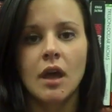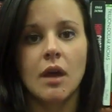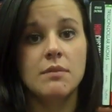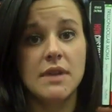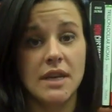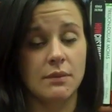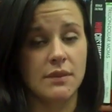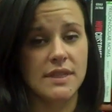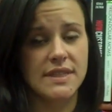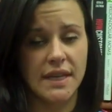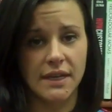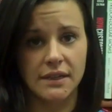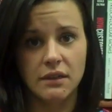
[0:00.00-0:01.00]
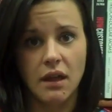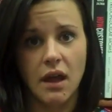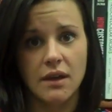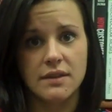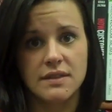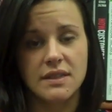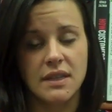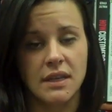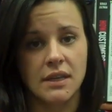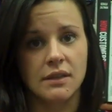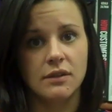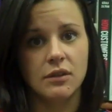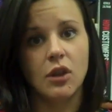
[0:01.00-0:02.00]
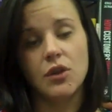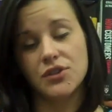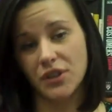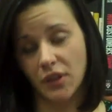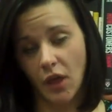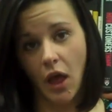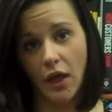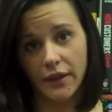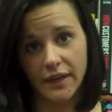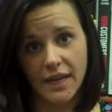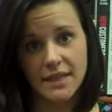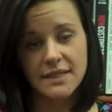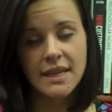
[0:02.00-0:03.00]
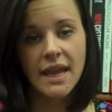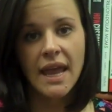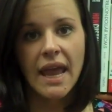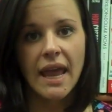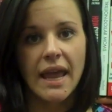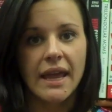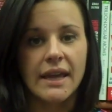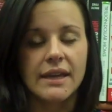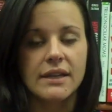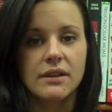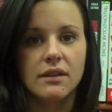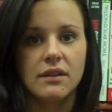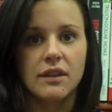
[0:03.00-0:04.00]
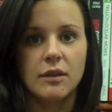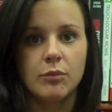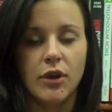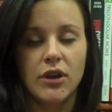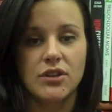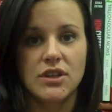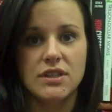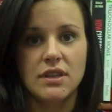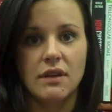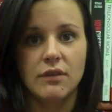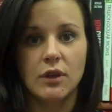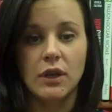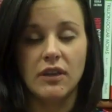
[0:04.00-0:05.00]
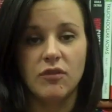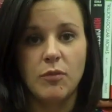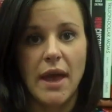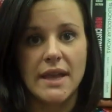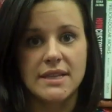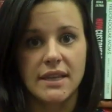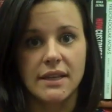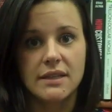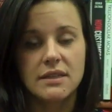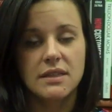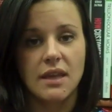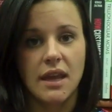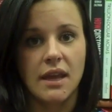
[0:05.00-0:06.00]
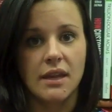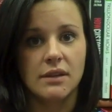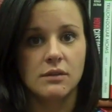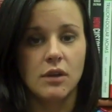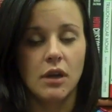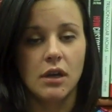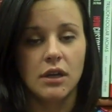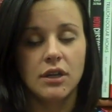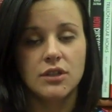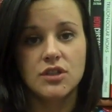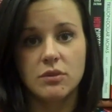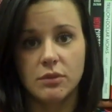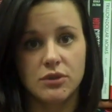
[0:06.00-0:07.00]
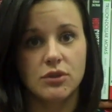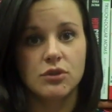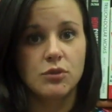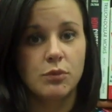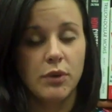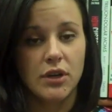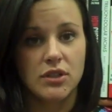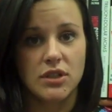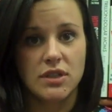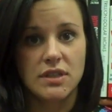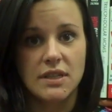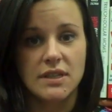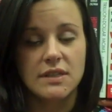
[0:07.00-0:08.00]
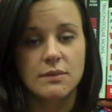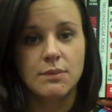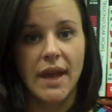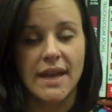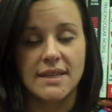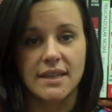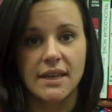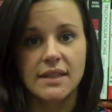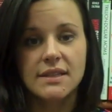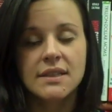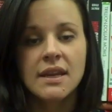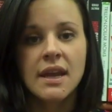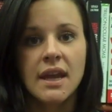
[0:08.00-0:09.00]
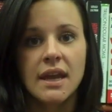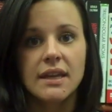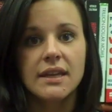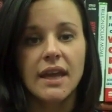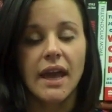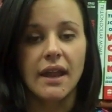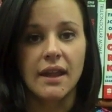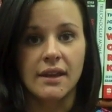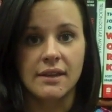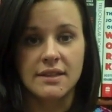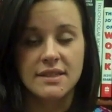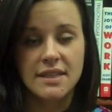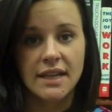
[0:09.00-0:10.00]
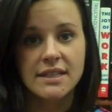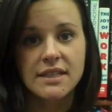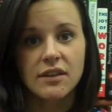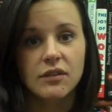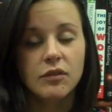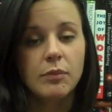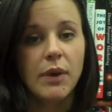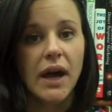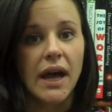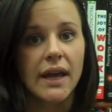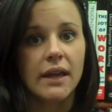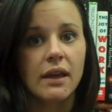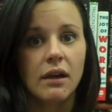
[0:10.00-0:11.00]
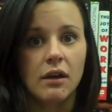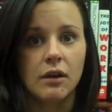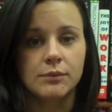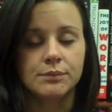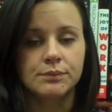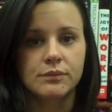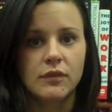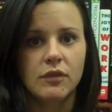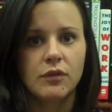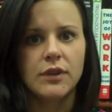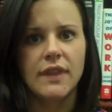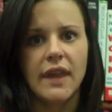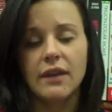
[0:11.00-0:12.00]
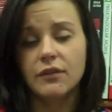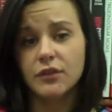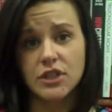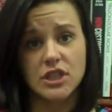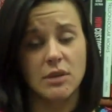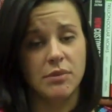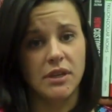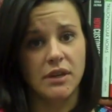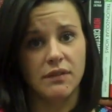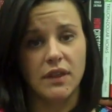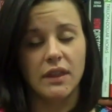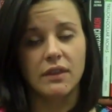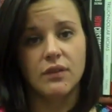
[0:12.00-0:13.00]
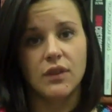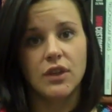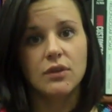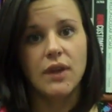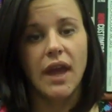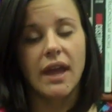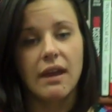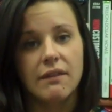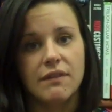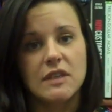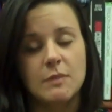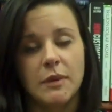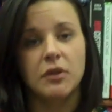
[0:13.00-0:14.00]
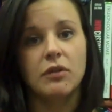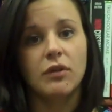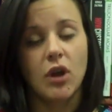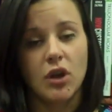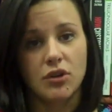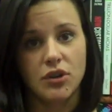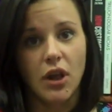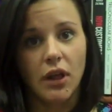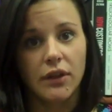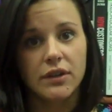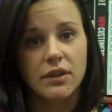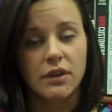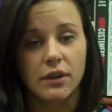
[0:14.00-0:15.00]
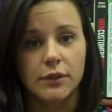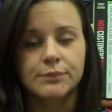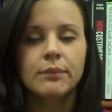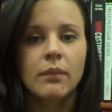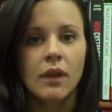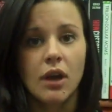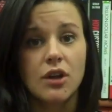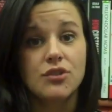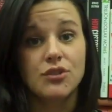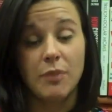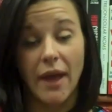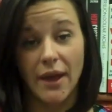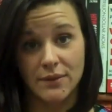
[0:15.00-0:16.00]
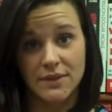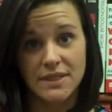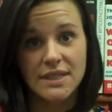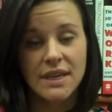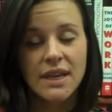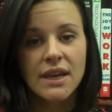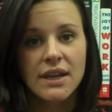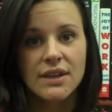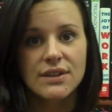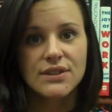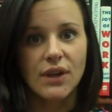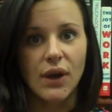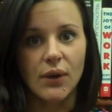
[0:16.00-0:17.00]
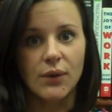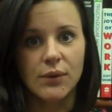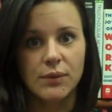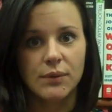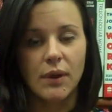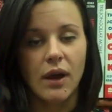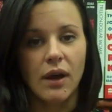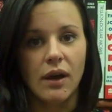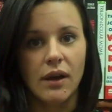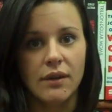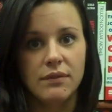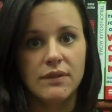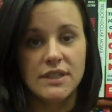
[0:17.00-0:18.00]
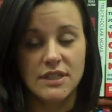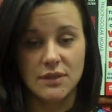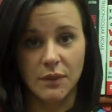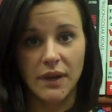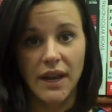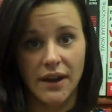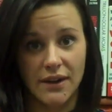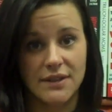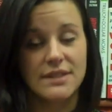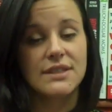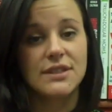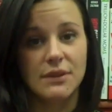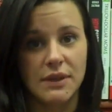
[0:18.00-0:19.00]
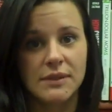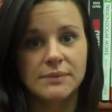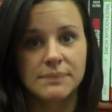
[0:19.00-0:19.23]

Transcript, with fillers: a meeting with Santa Claus in closer to the holidays and the purchase of their gift baskets and uh, consumers who do purchase these baskets get an incentive by um, free they get free shipping if they live in the UK if they spend over $100 or 100 pounds so uh, this is what Harrods is doing.